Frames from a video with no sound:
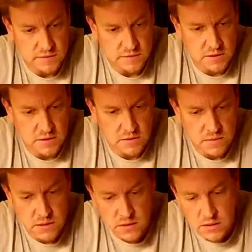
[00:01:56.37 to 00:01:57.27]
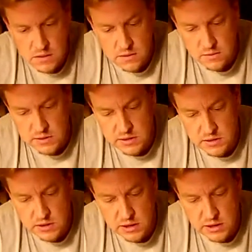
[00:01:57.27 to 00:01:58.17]
So
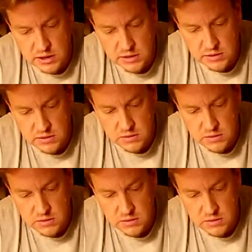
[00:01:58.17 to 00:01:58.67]
we're going to need to